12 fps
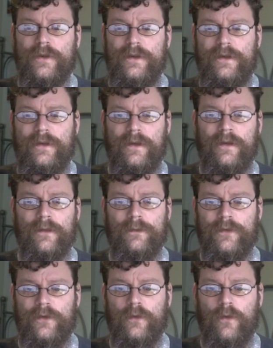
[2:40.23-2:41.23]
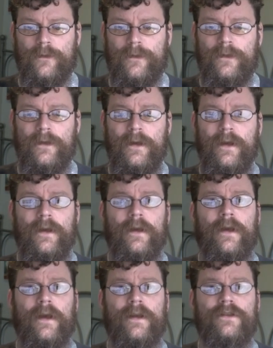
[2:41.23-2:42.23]
link, it'll bring you over
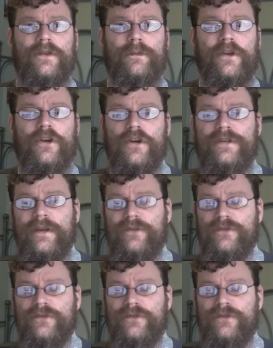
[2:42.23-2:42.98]
to the Big Cartel